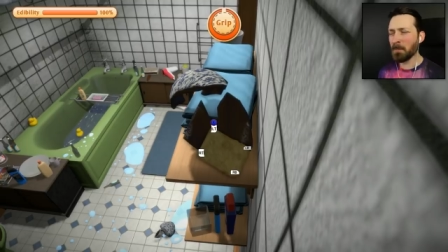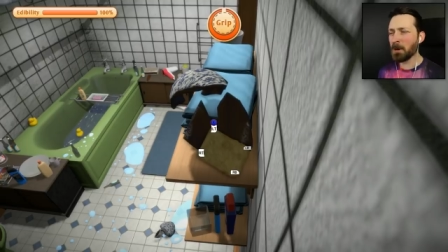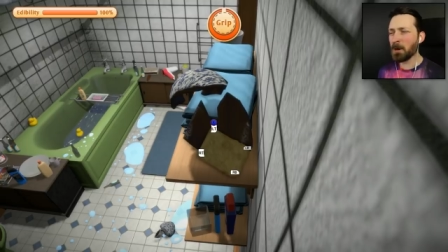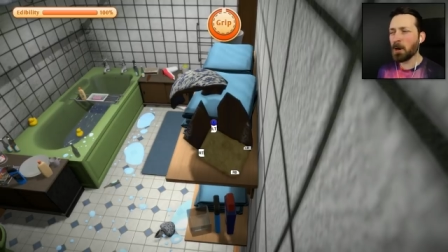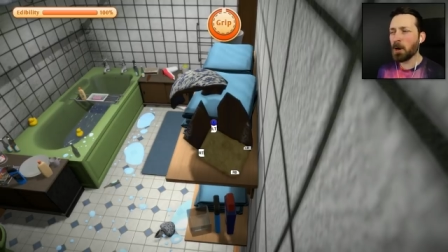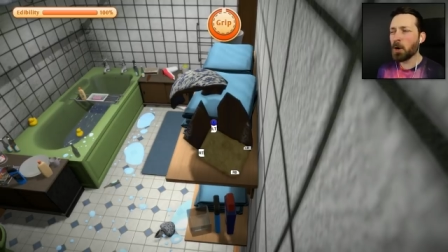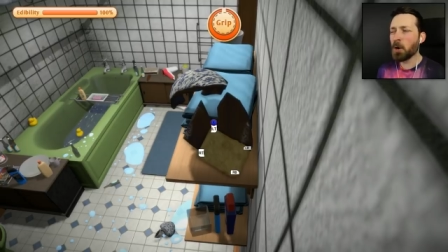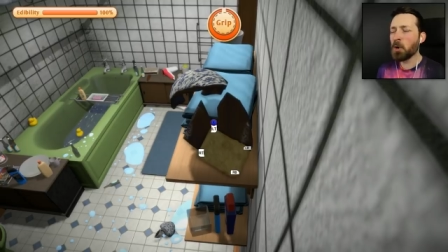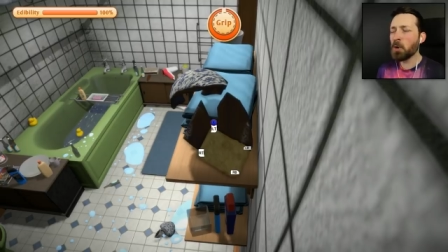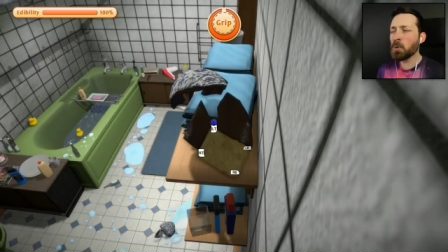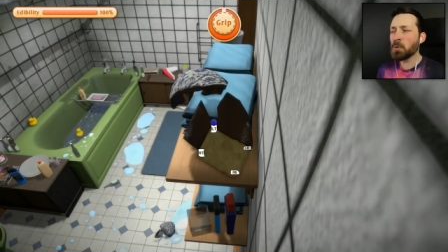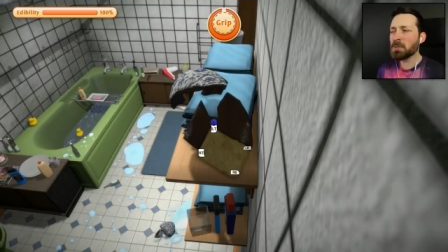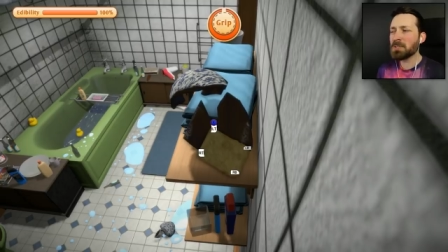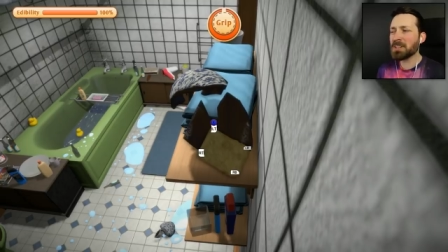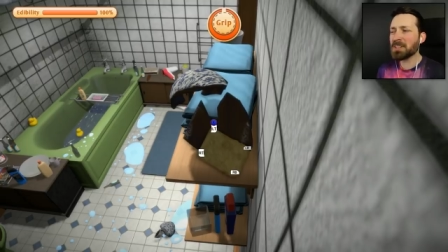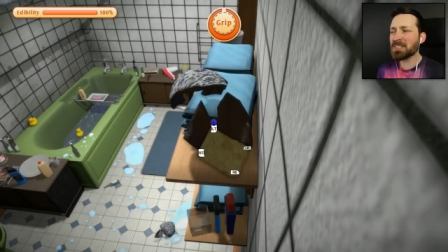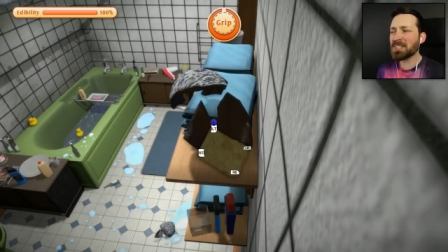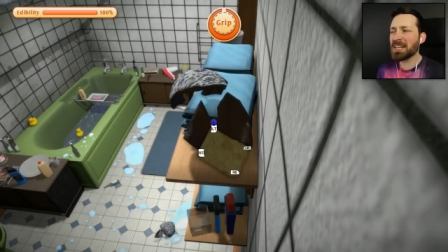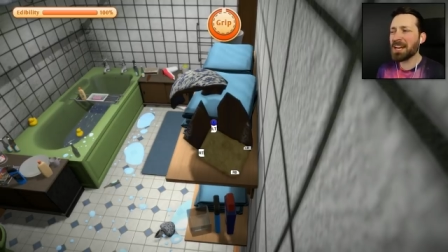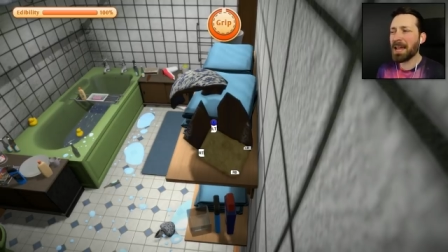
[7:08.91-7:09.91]
but who
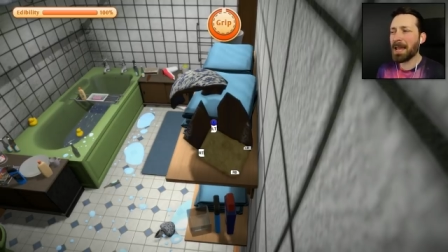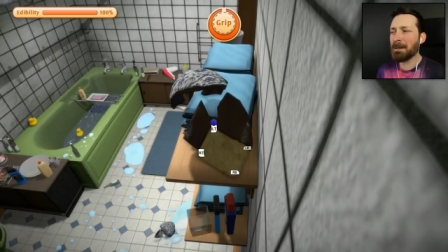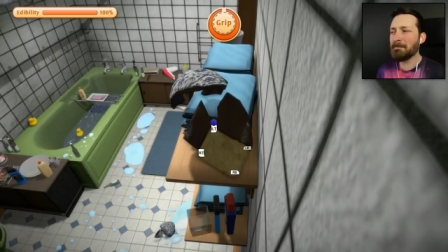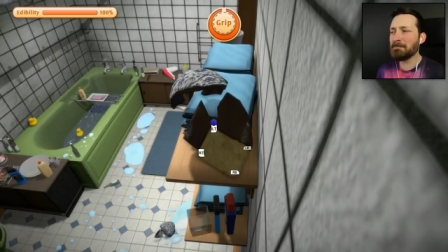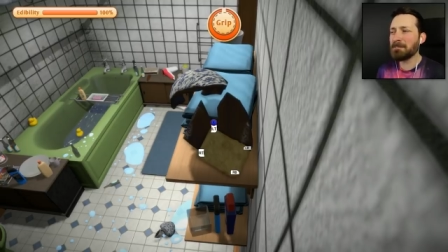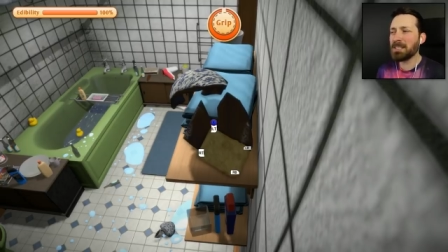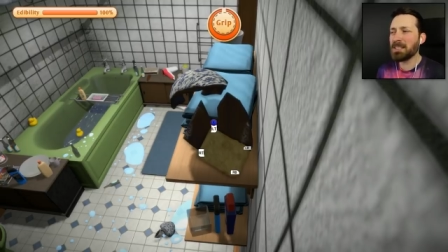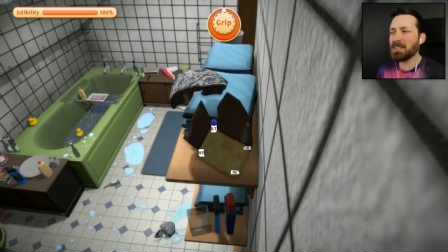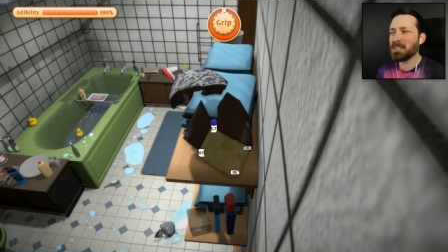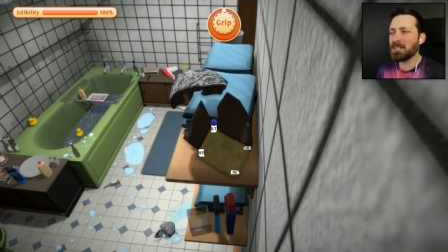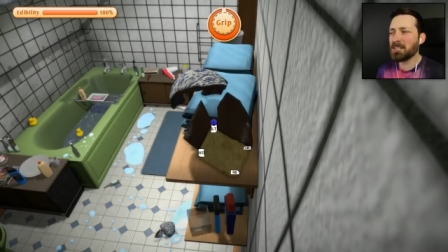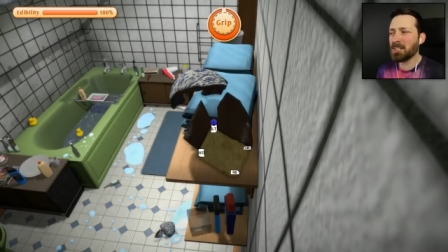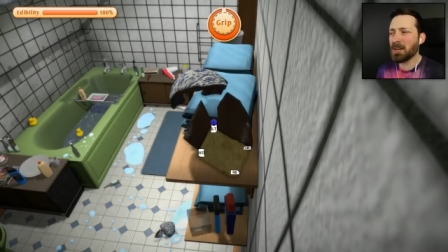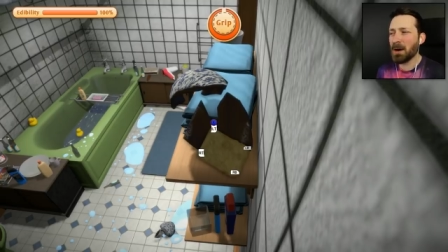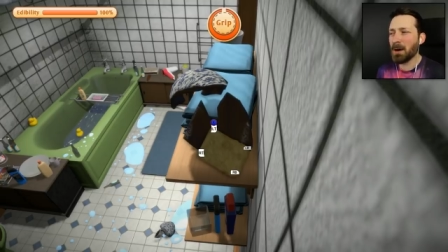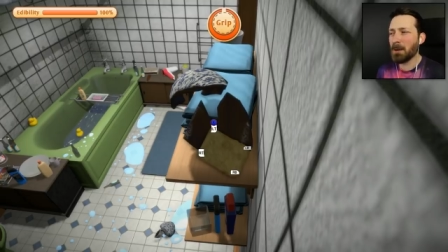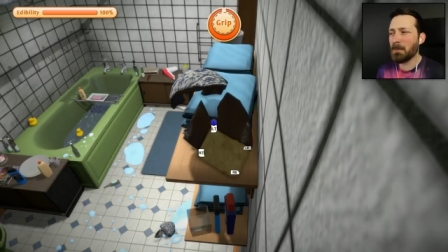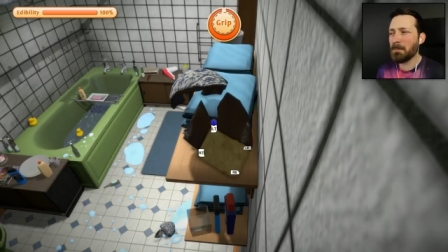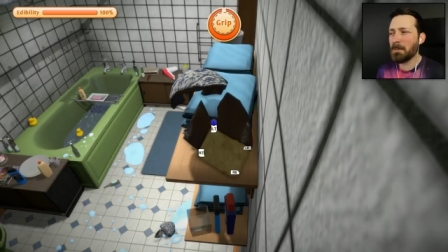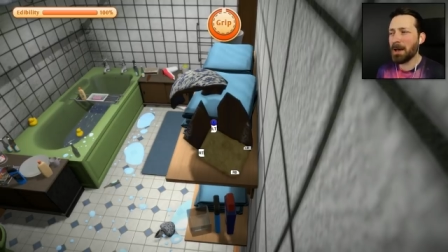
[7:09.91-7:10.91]
doesn't empty the
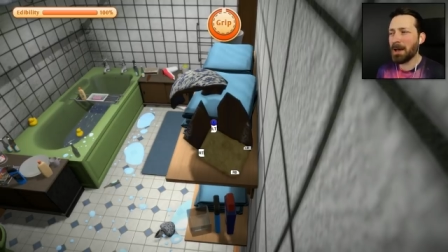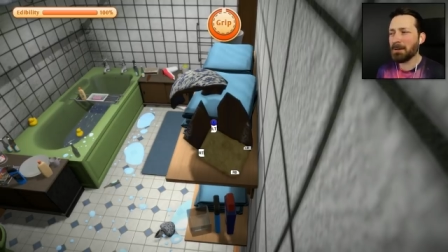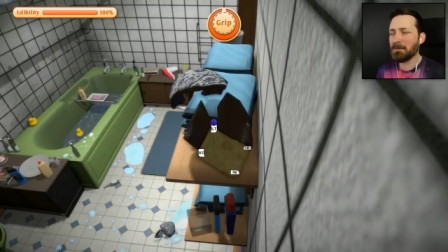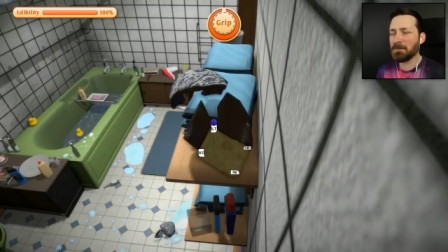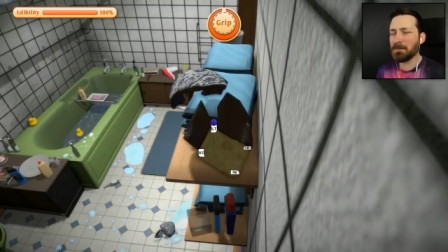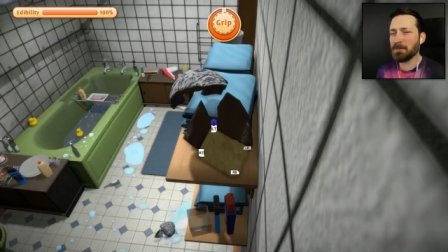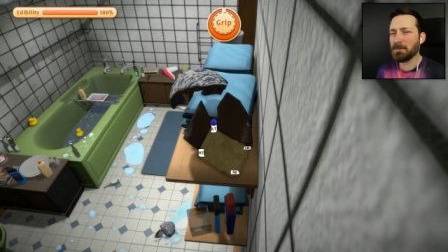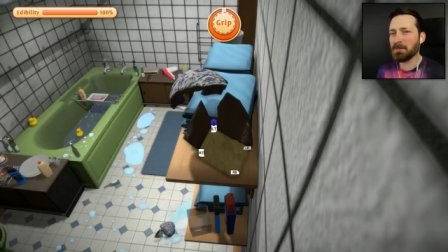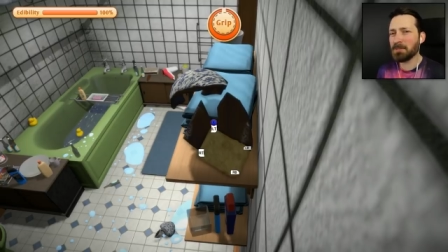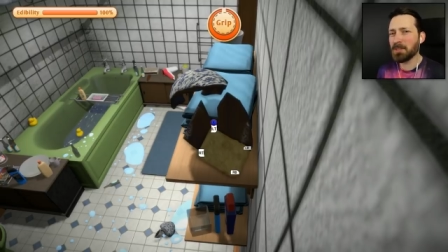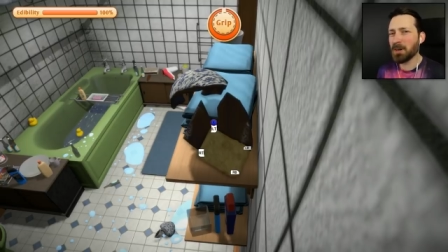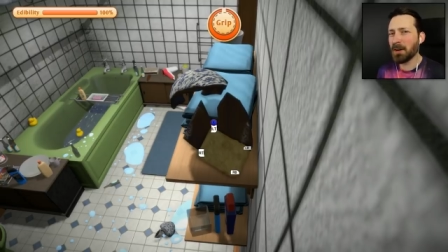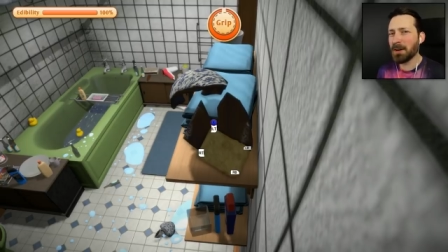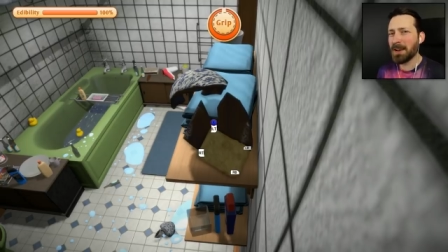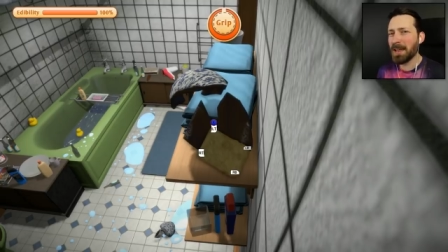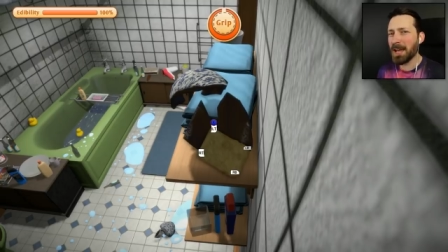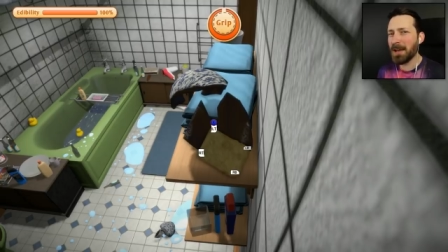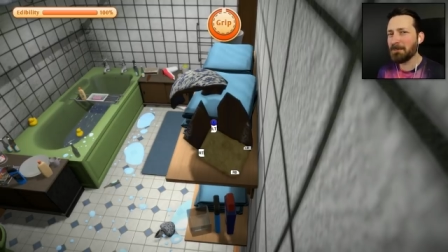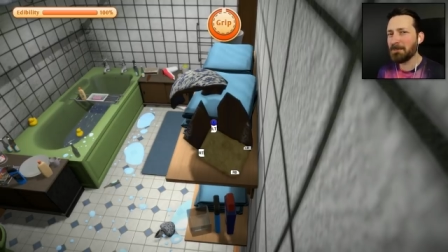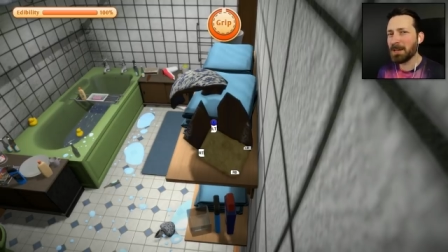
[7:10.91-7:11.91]
tub after they're done
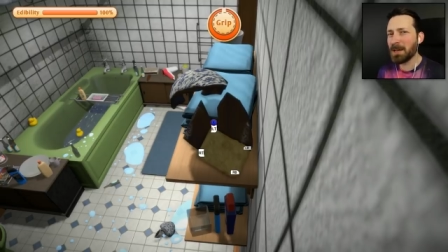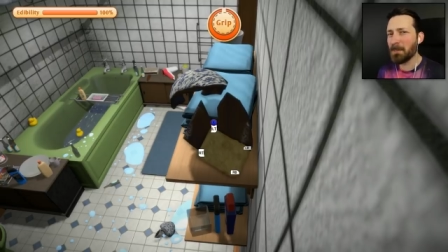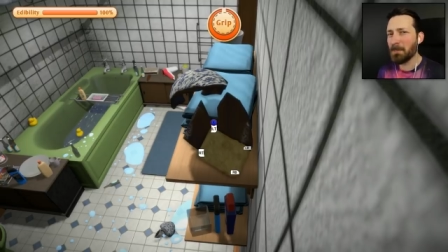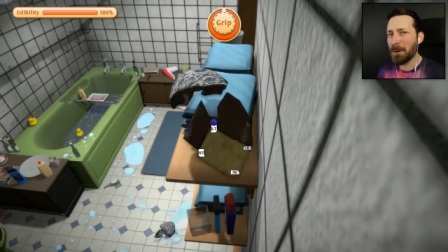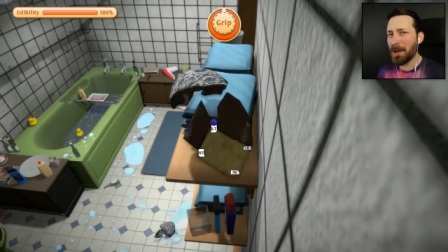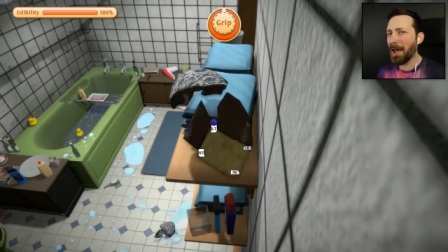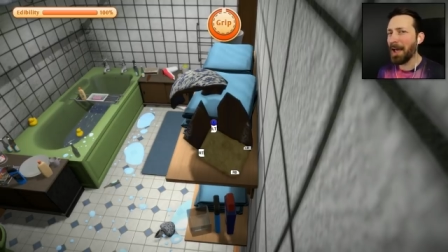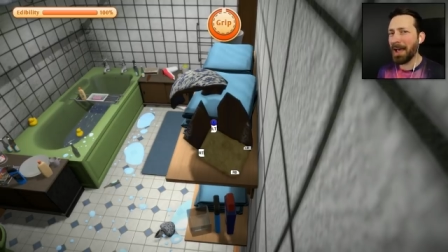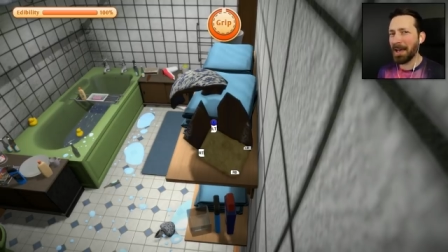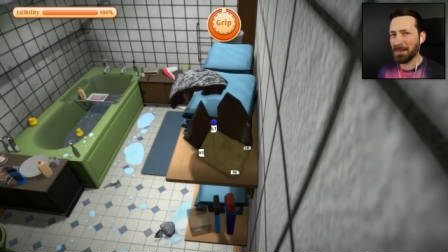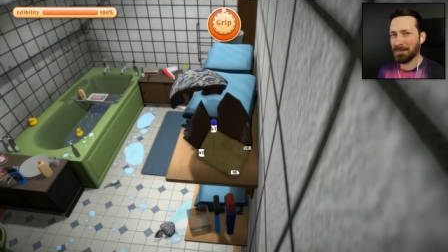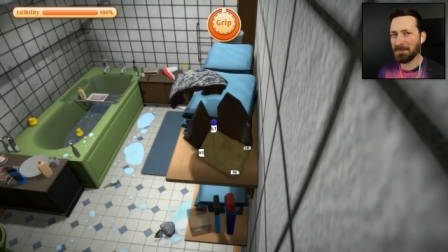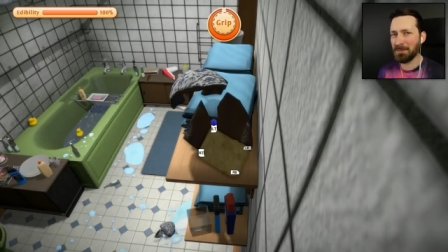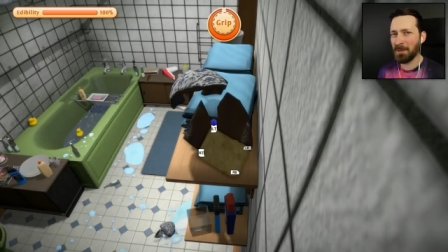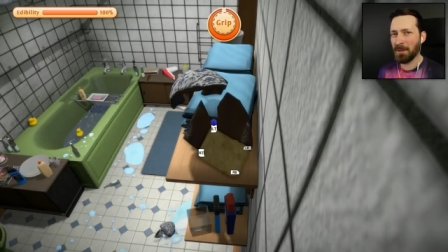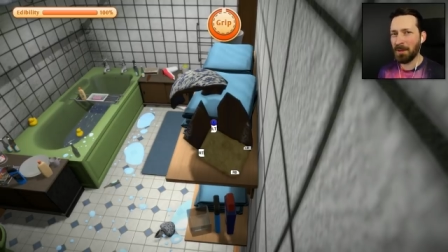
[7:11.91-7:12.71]
having a bath?